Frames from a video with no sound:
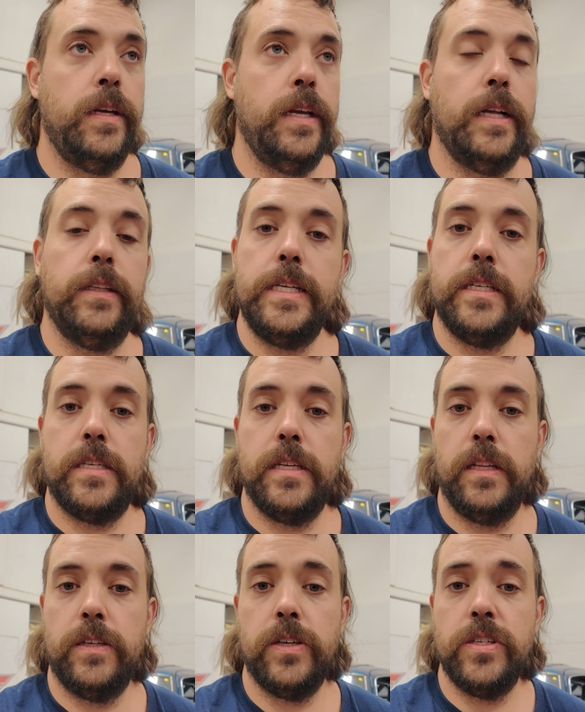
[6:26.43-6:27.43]
it glazed
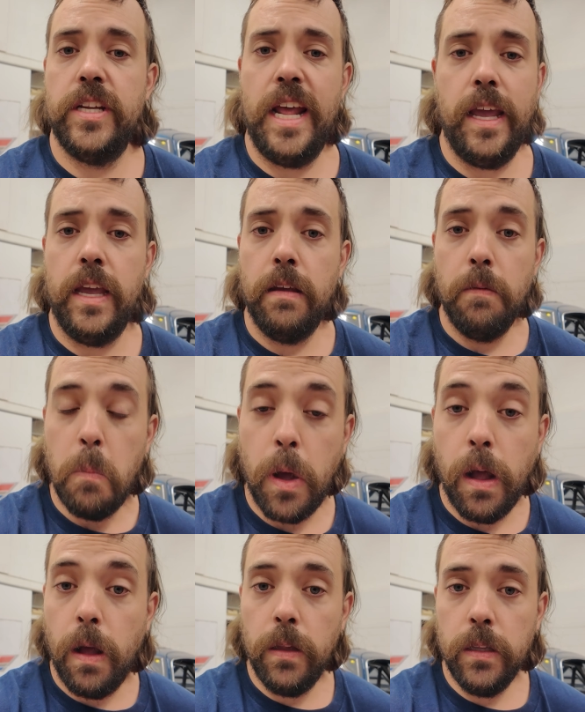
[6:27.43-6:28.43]
cylinders, and hey,
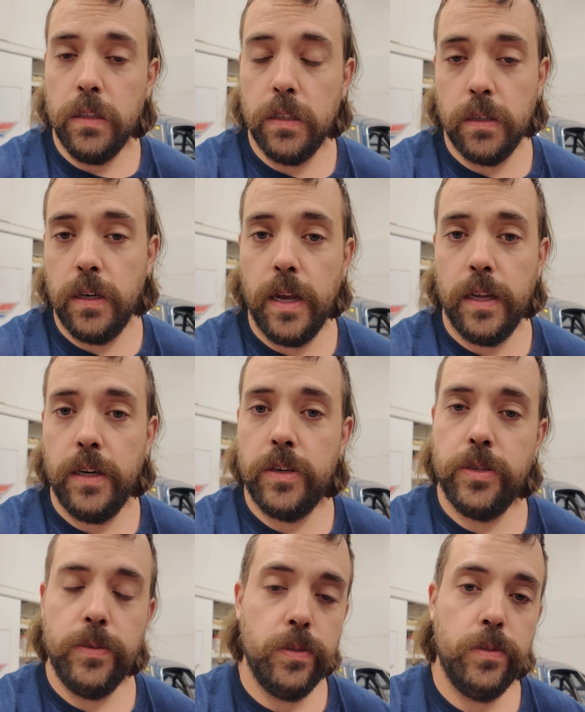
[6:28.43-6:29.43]
I'll learn how to
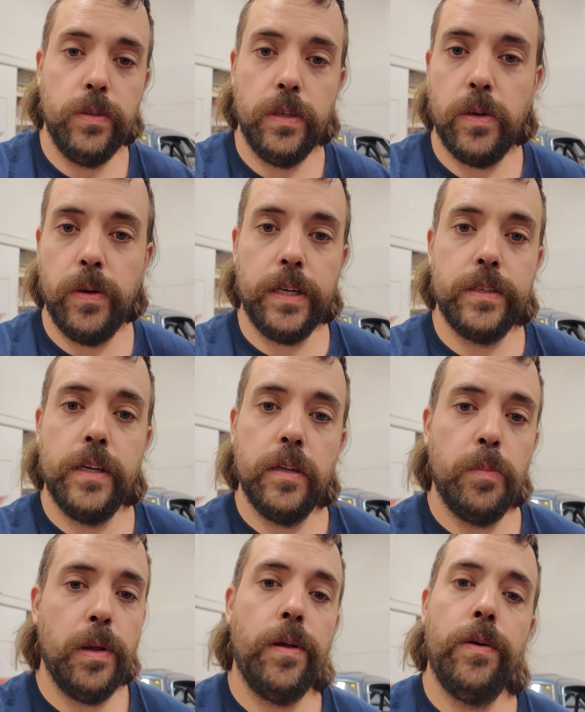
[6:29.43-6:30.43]
do a quick
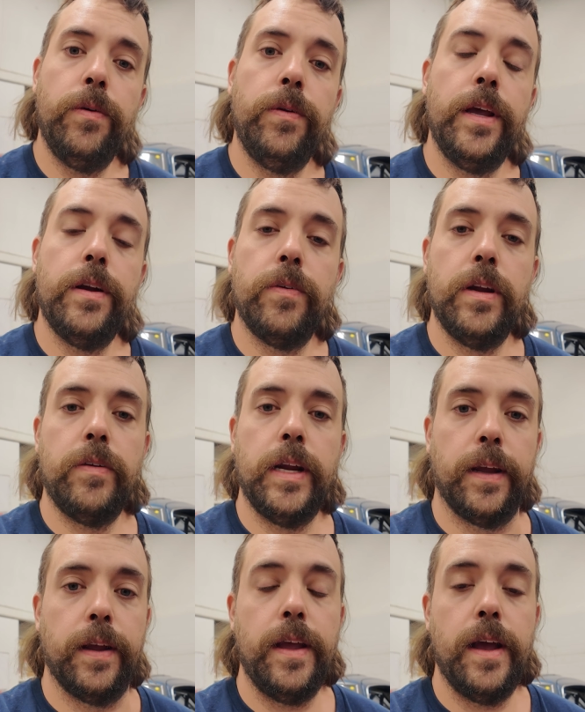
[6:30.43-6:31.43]
dingle ball hone and a
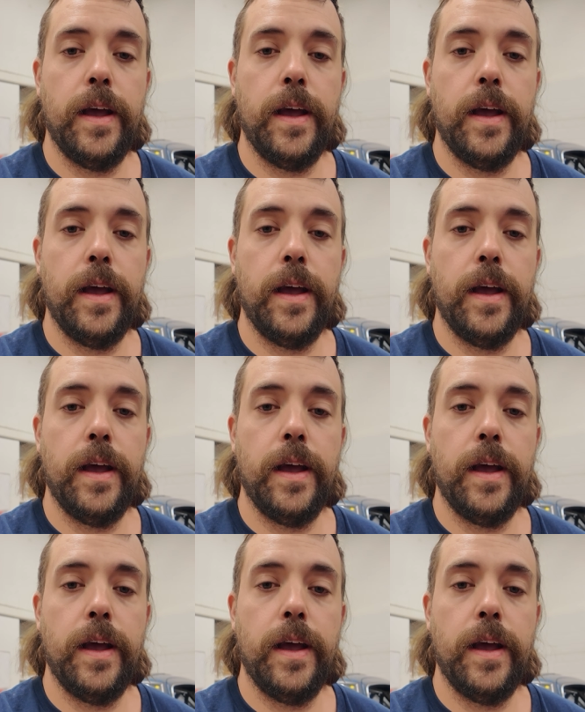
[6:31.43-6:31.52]
re-ring.